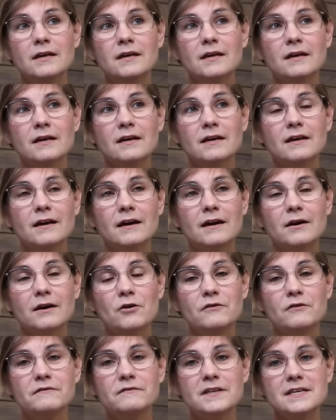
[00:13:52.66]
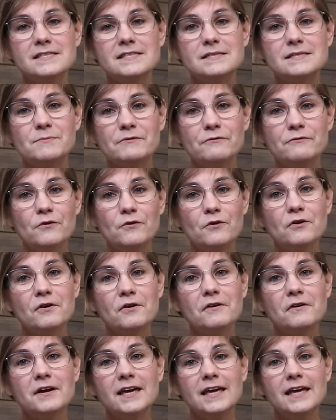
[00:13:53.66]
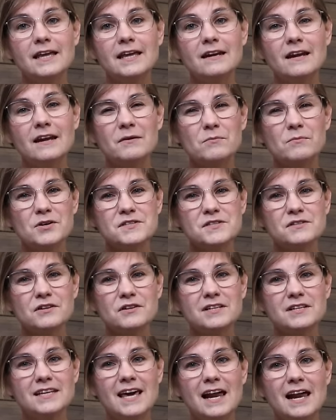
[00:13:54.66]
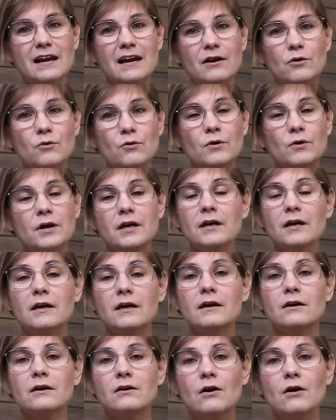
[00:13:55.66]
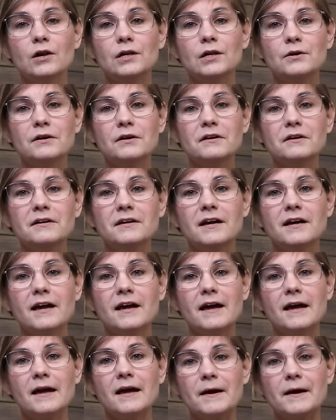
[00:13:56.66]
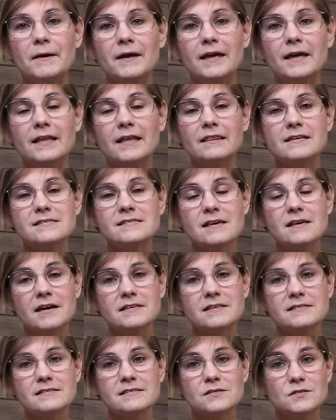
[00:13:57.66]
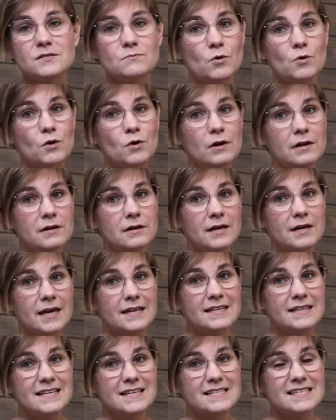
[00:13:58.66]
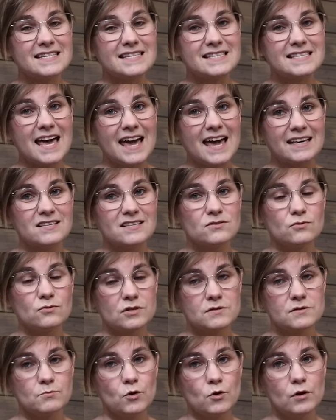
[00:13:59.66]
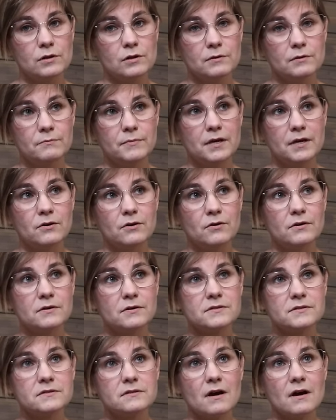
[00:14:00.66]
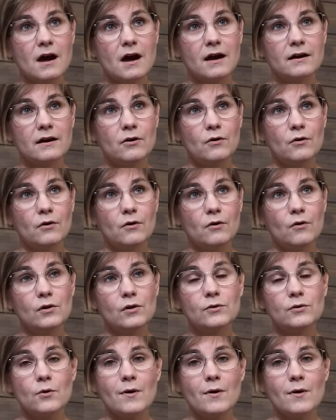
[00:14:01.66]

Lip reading: of this before in a mustard yellow color in the size small, and this is extra small because although I